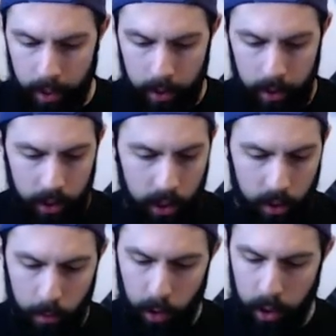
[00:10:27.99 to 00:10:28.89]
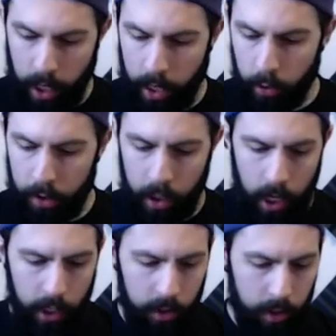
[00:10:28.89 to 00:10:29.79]
it's got some good I/O
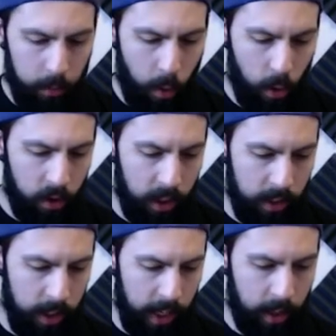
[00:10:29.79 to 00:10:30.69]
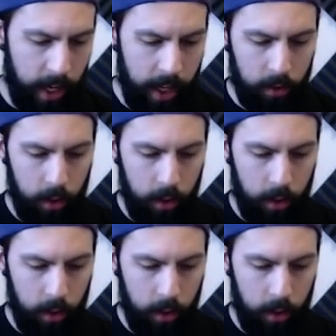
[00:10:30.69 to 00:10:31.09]
slots, ports, things like that.